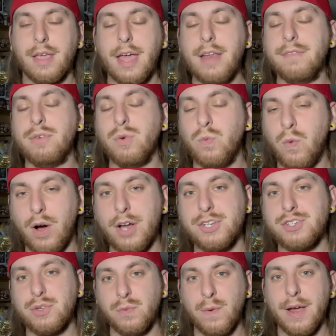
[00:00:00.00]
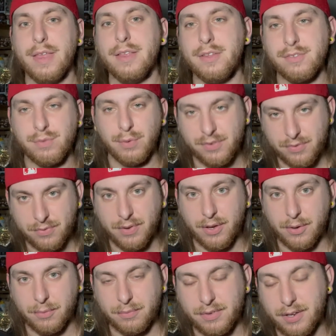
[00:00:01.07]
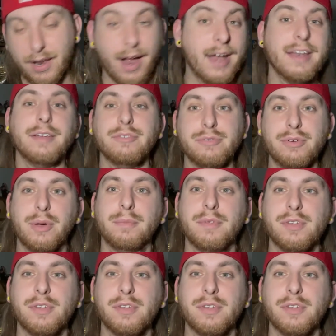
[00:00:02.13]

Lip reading: And if you watch the way this was filmed, and I didn't film